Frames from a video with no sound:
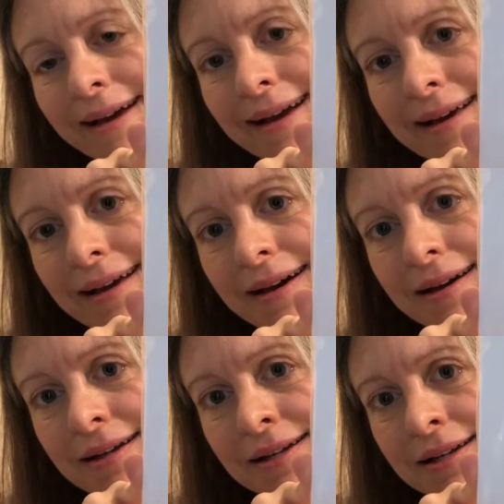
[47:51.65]

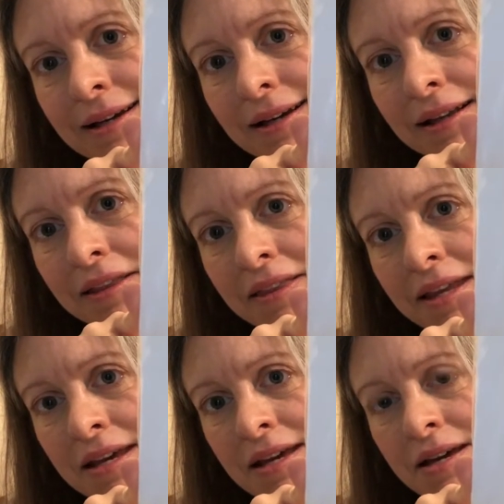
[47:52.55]
and
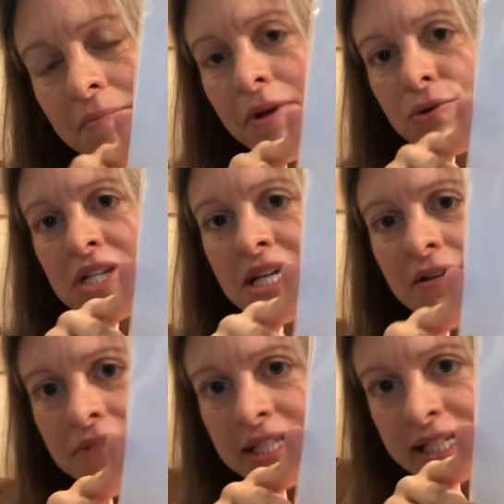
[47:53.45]
the
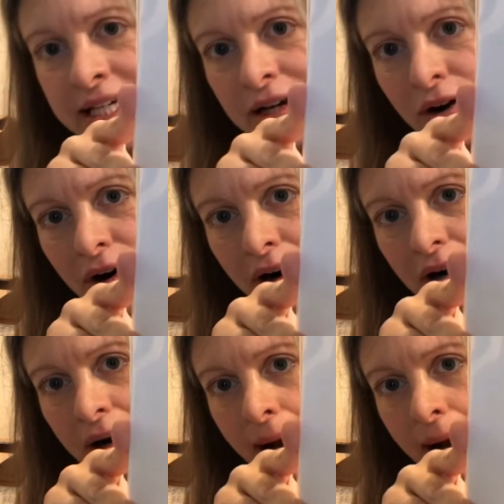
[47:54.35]
motifs in it are